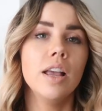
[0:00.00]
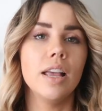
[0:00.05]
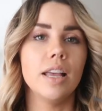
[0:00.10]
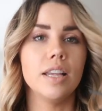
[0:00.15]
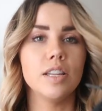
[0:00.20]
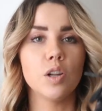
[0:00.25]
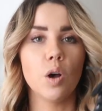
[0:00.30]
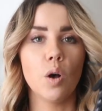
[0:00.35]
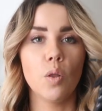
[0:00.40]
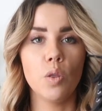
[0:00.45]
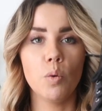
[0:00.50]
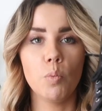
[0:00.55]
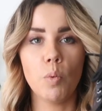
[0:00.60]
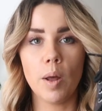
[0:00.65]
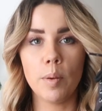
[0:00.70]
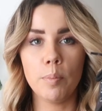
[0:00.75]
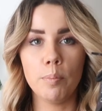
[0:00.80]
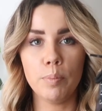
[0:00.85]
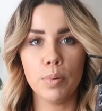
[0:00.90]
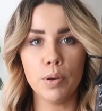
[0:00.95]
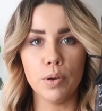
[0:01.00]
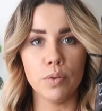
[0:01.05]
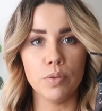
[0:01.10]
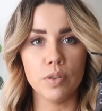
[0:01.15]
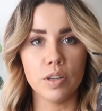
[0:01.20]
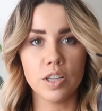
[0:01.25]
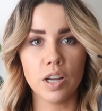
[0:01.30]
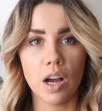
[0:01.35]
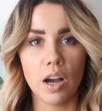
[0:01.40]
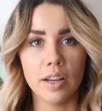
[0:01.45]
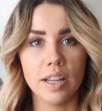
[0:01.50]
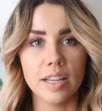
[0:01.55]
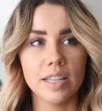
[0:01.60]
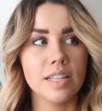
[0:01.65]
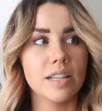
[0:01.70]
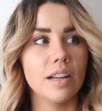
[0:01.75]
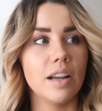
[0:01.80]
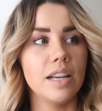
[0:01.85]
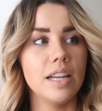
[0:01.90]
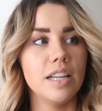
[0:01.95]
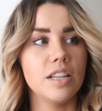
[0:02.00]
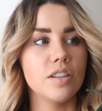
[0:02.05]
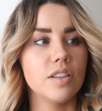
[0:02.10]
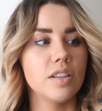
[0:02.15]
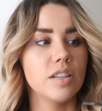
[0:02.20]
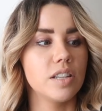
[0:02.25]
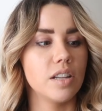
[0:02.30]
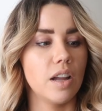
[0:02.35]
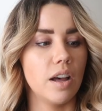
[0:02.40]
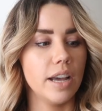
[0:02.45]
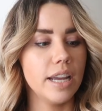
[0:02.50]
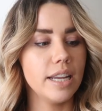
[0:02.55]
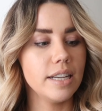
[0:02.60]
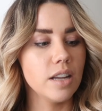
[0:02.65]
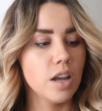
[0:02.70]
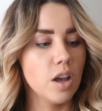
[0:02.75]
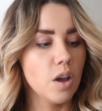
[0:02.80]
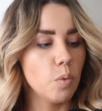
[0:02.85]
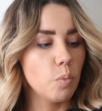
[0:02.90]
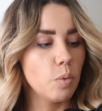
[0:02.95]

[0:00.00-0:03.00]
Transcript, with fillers: is that on the one boot, the tongue is slightly to the side,